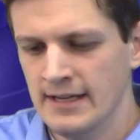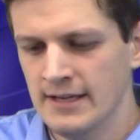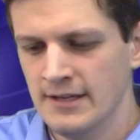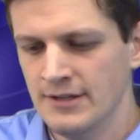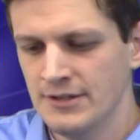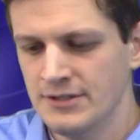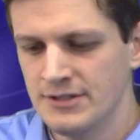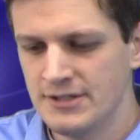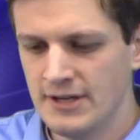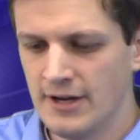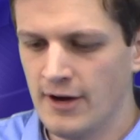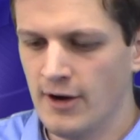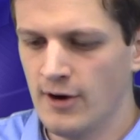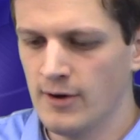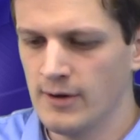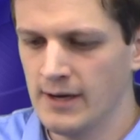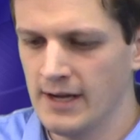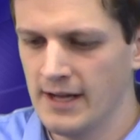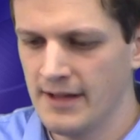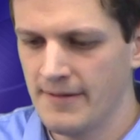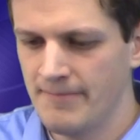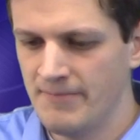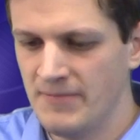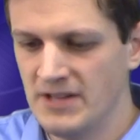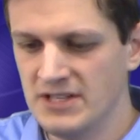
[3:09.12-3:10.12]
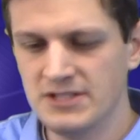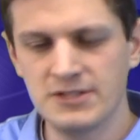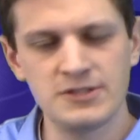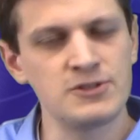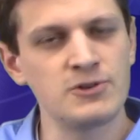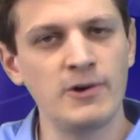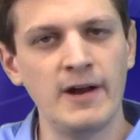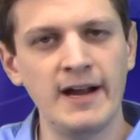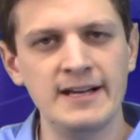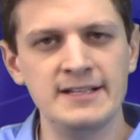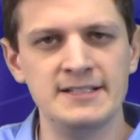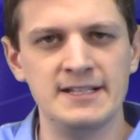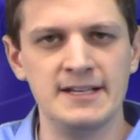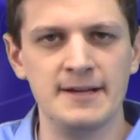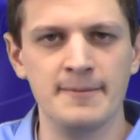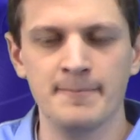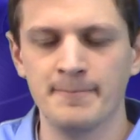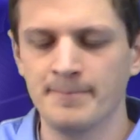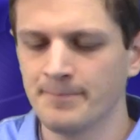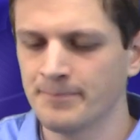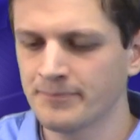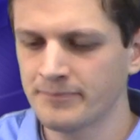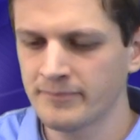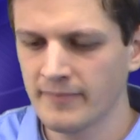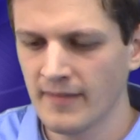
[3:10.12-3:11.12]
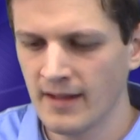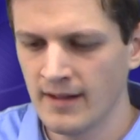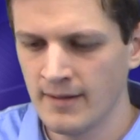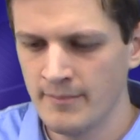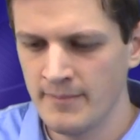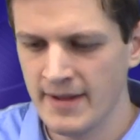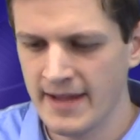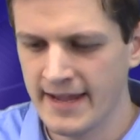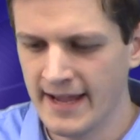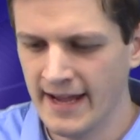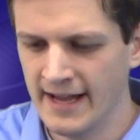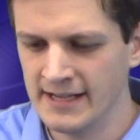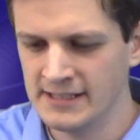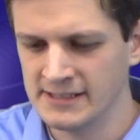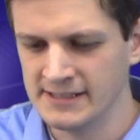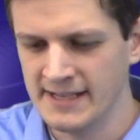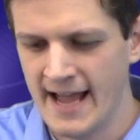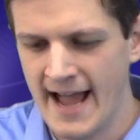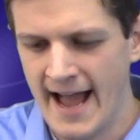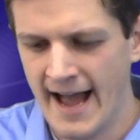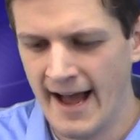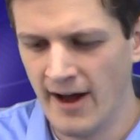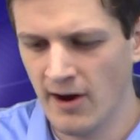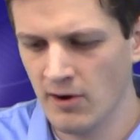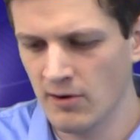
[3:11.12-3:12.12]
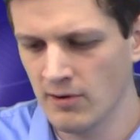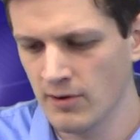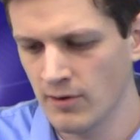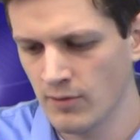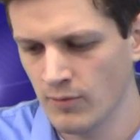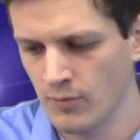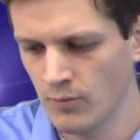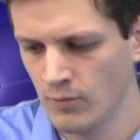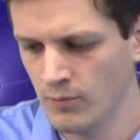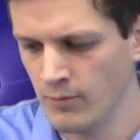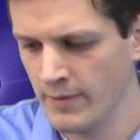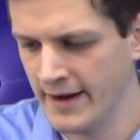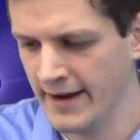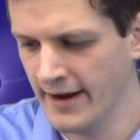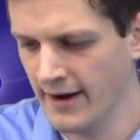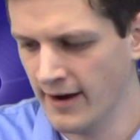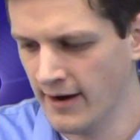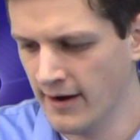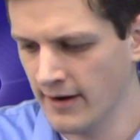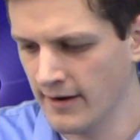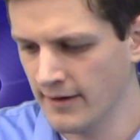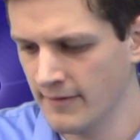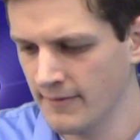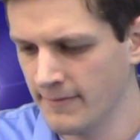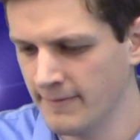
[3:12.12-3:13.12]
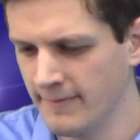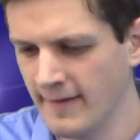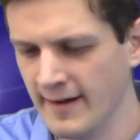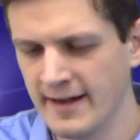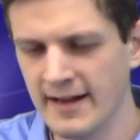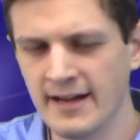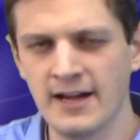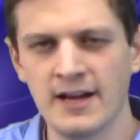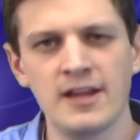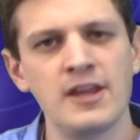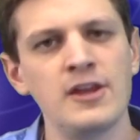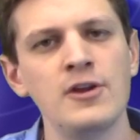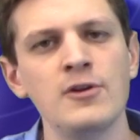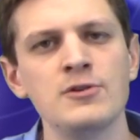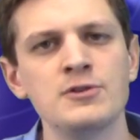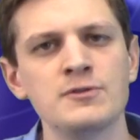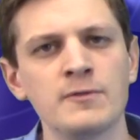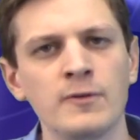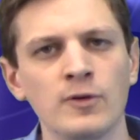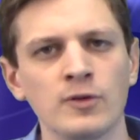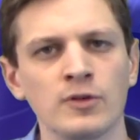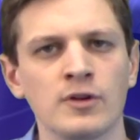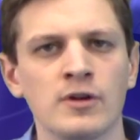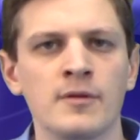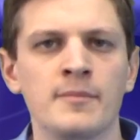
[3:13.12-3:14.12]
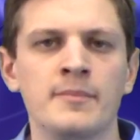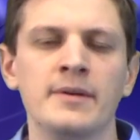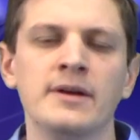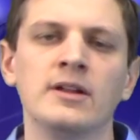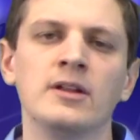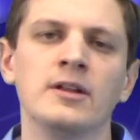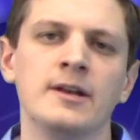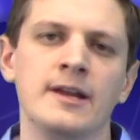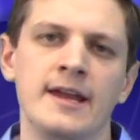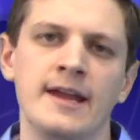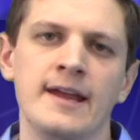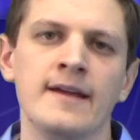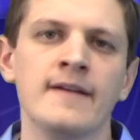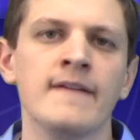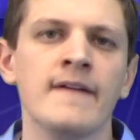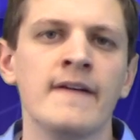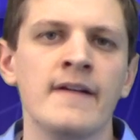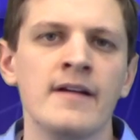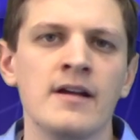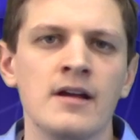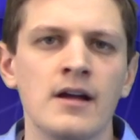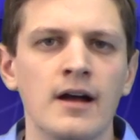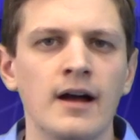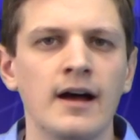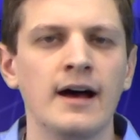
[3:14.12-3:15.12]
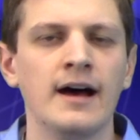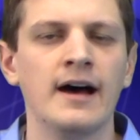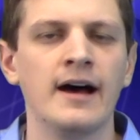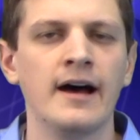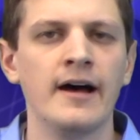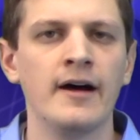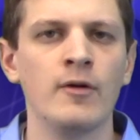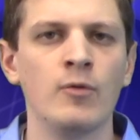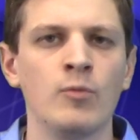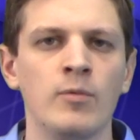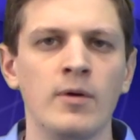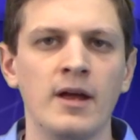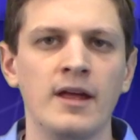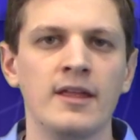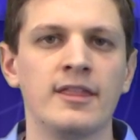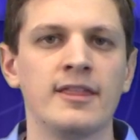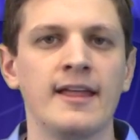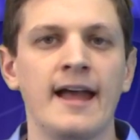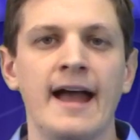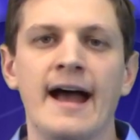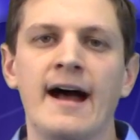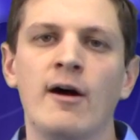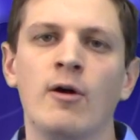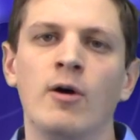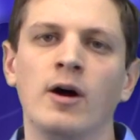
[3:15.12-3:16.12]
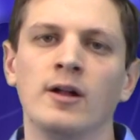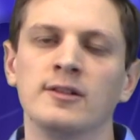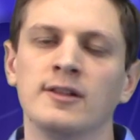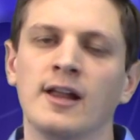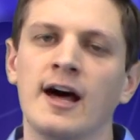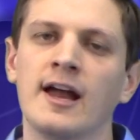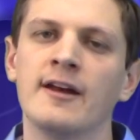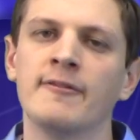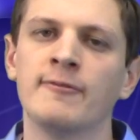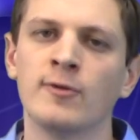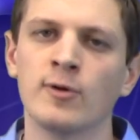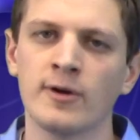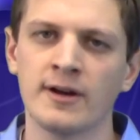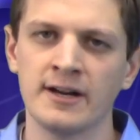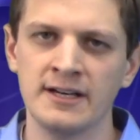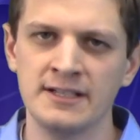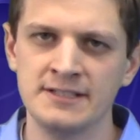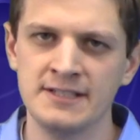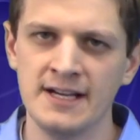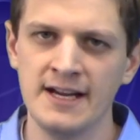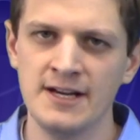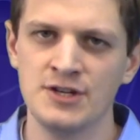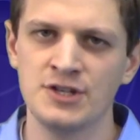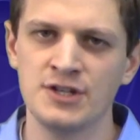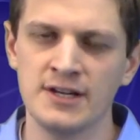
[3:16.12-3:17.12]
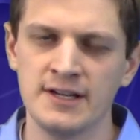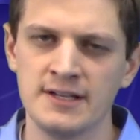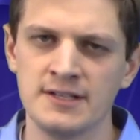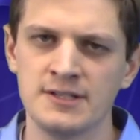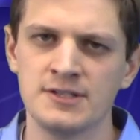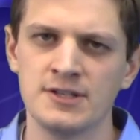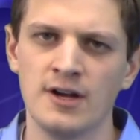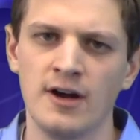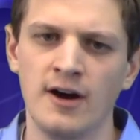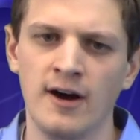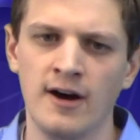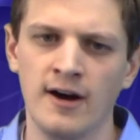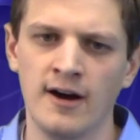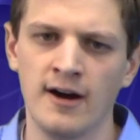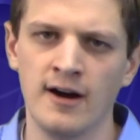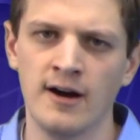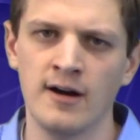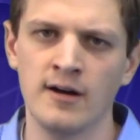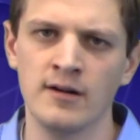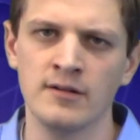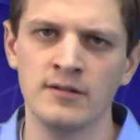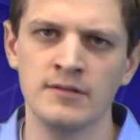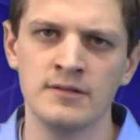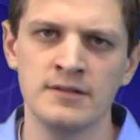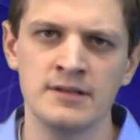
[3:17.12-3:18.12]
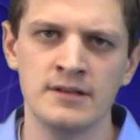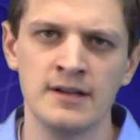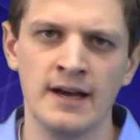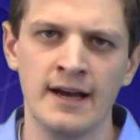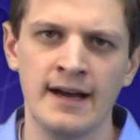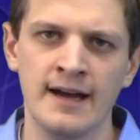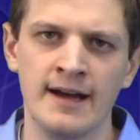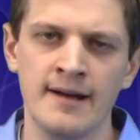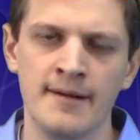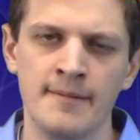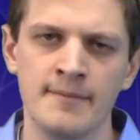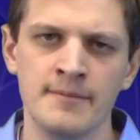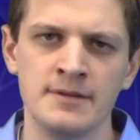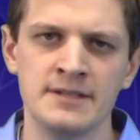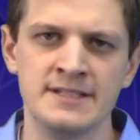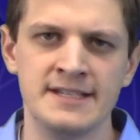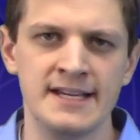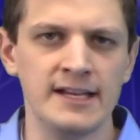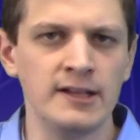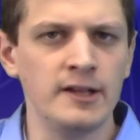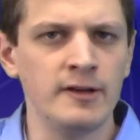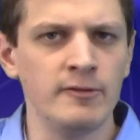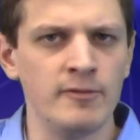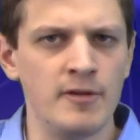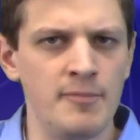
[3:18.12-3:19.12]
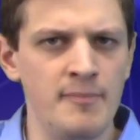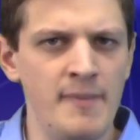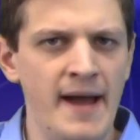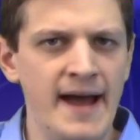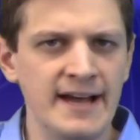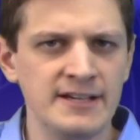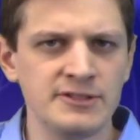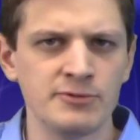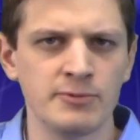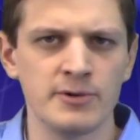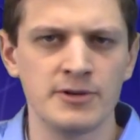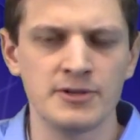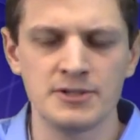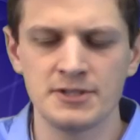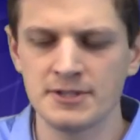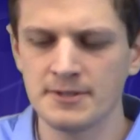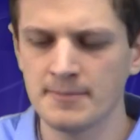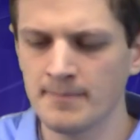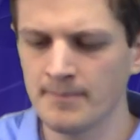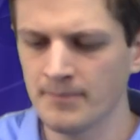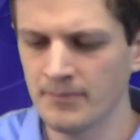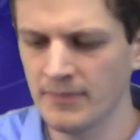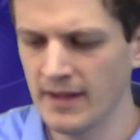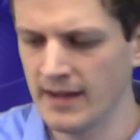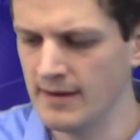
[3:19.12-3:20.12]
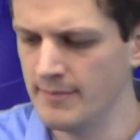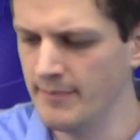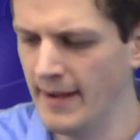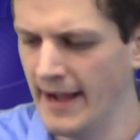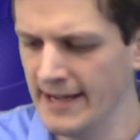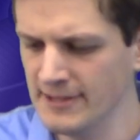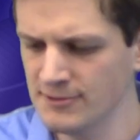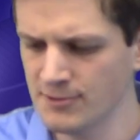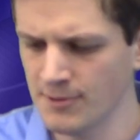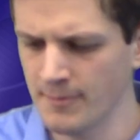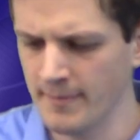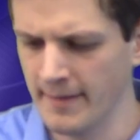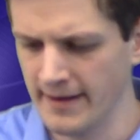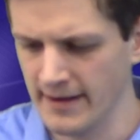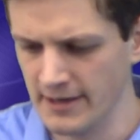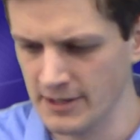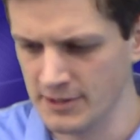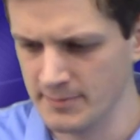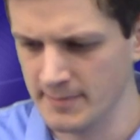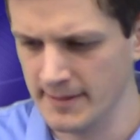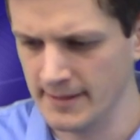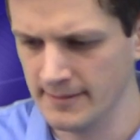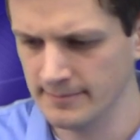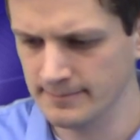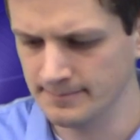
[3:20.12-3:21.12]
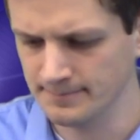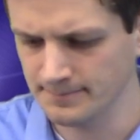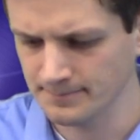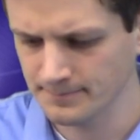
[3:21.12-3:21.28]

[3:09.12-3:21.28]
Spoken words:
So this is crazy because now we are finding a huge vulnerability with how a lot of organizations are dealing with passwords and password management.